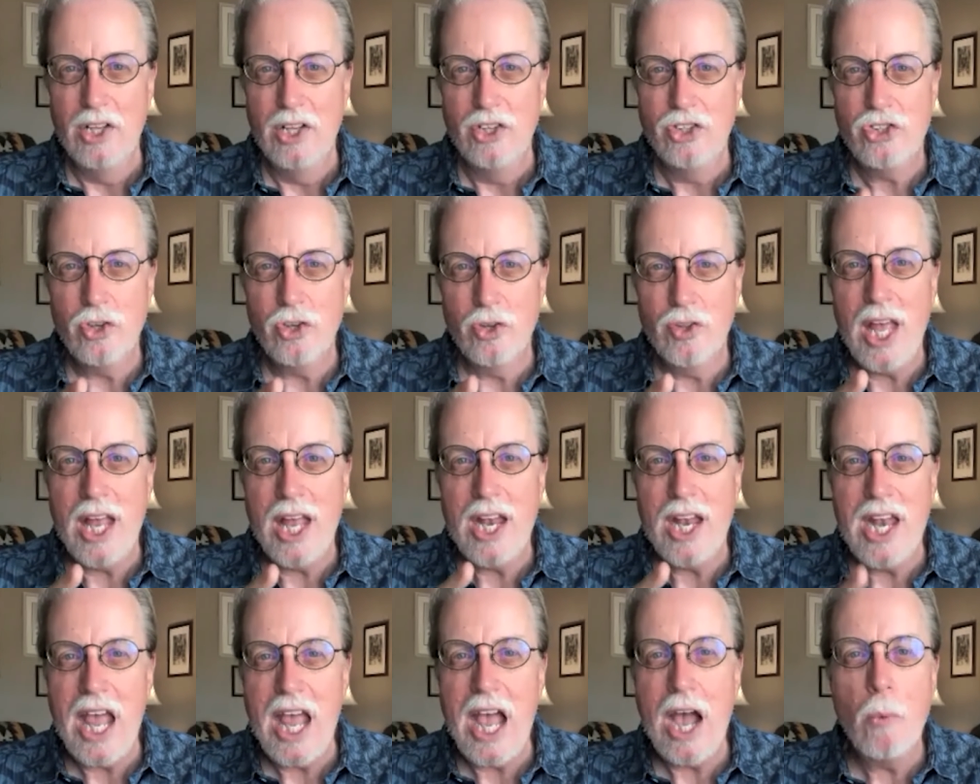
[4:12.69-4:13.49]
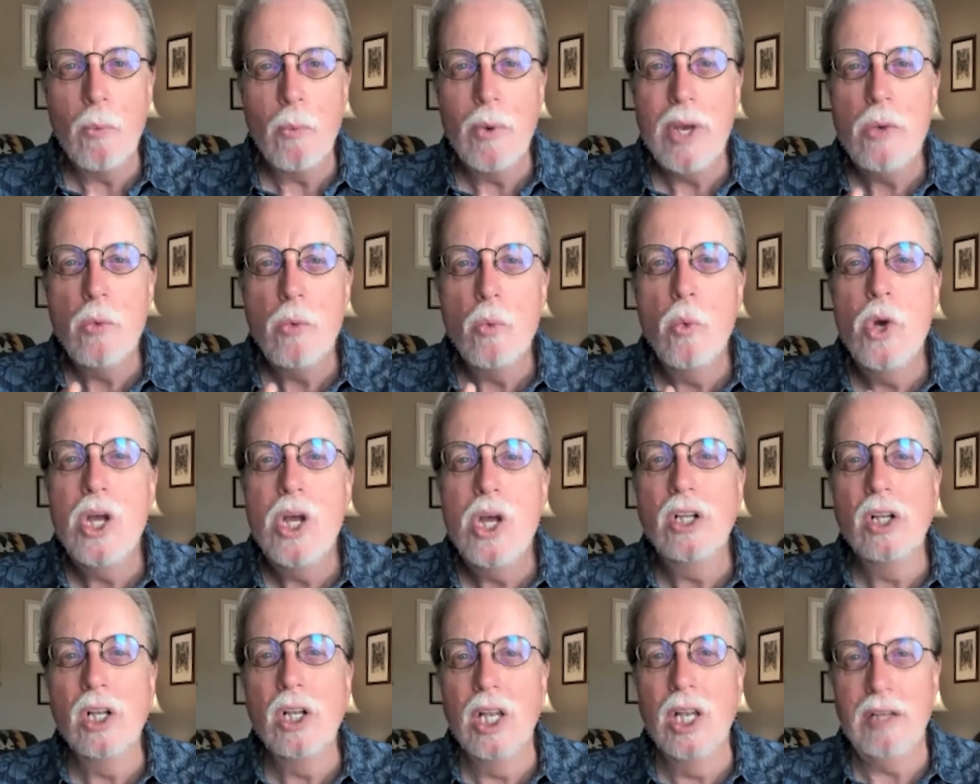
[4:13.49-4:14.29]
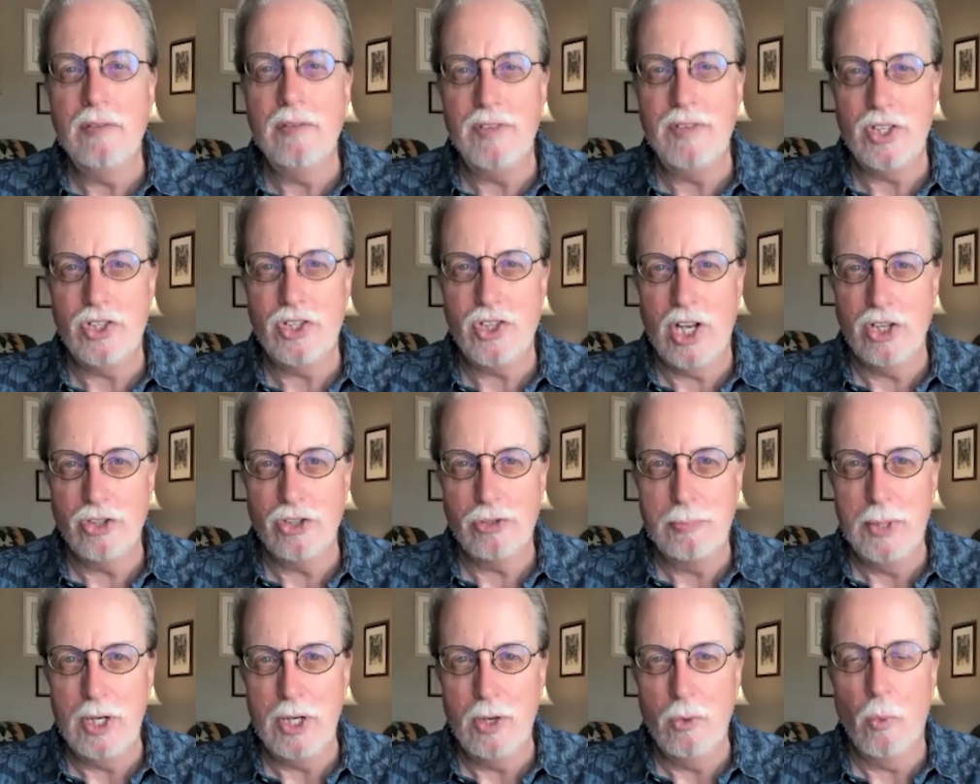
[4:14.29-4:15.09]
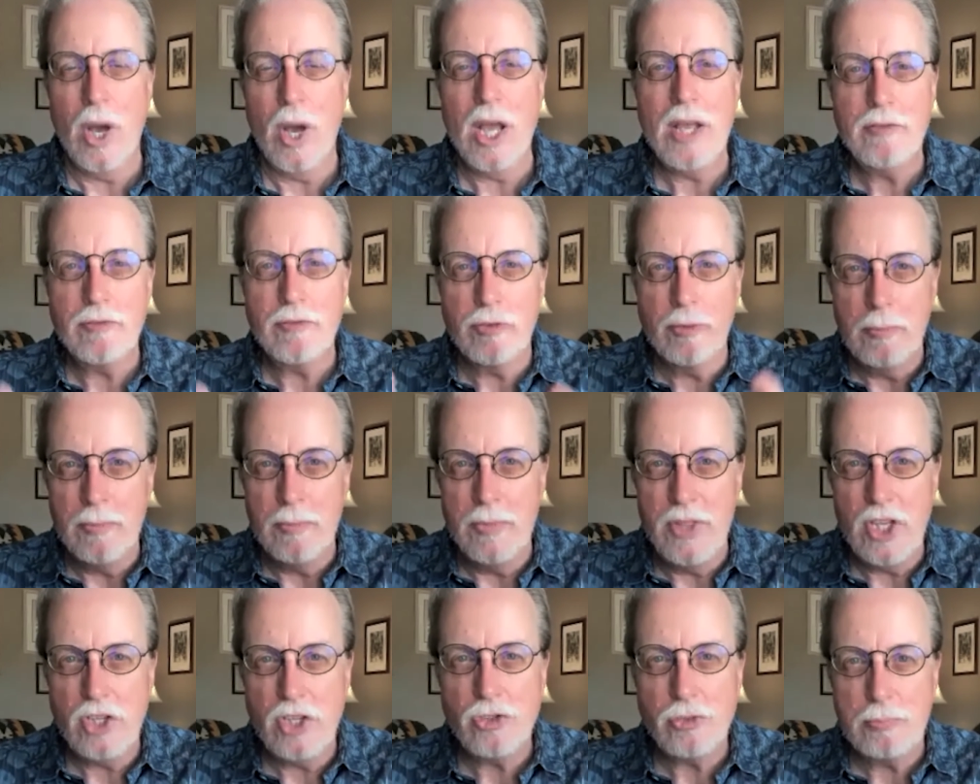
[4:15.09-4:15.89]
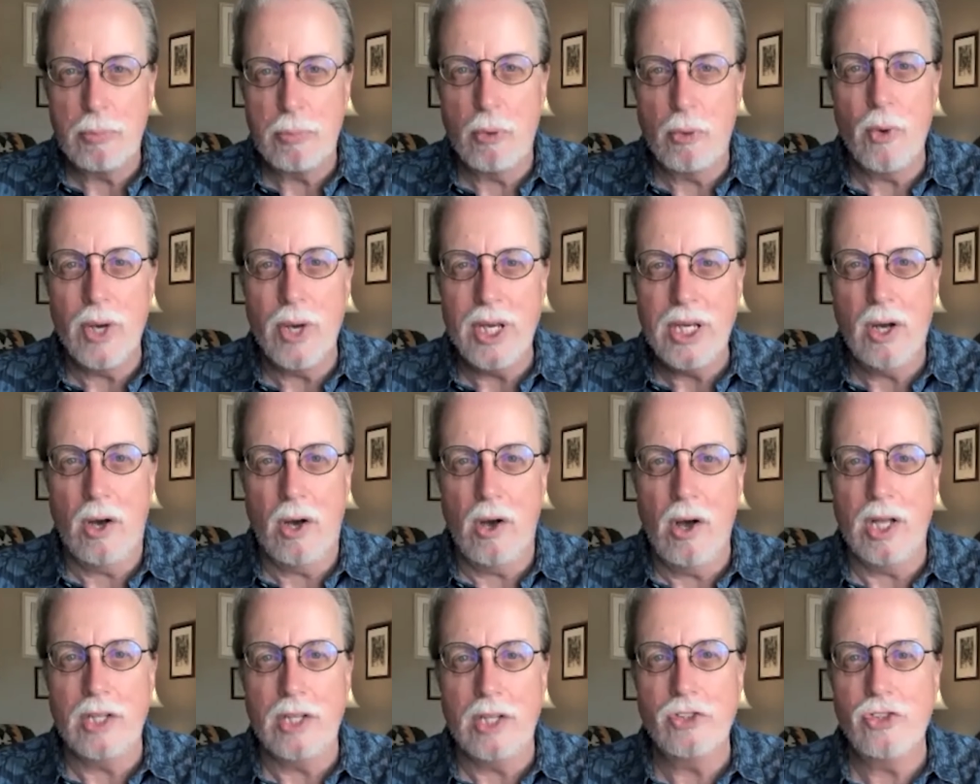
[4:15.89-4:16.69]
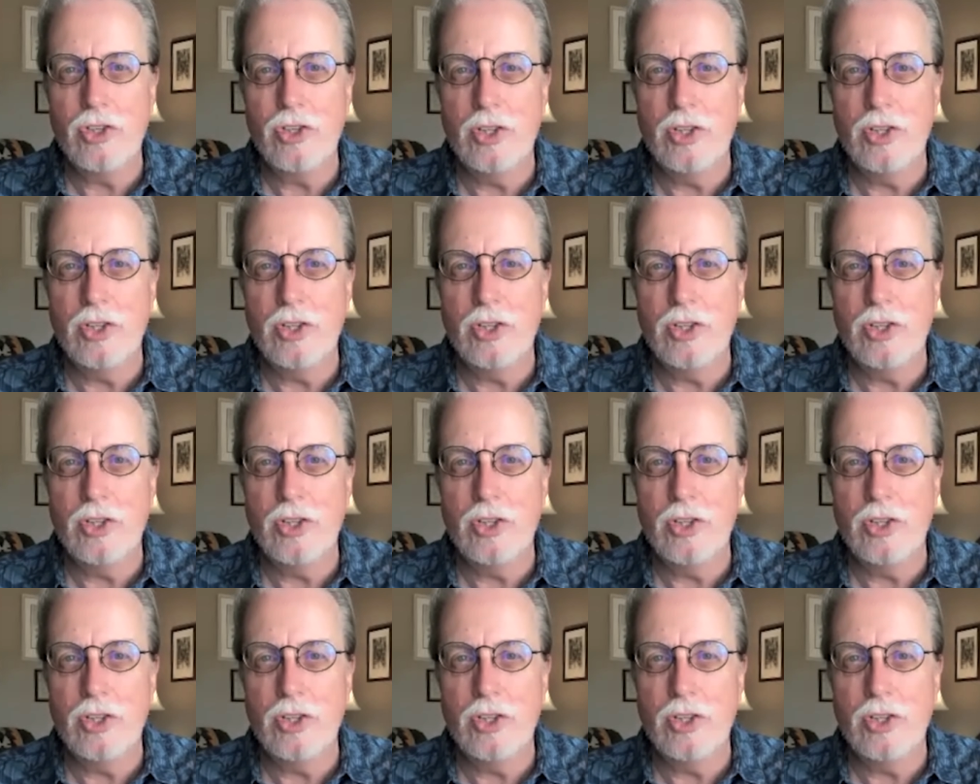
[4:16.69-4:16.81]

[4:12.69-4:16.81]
so that now we will live as husband and wife from this point on.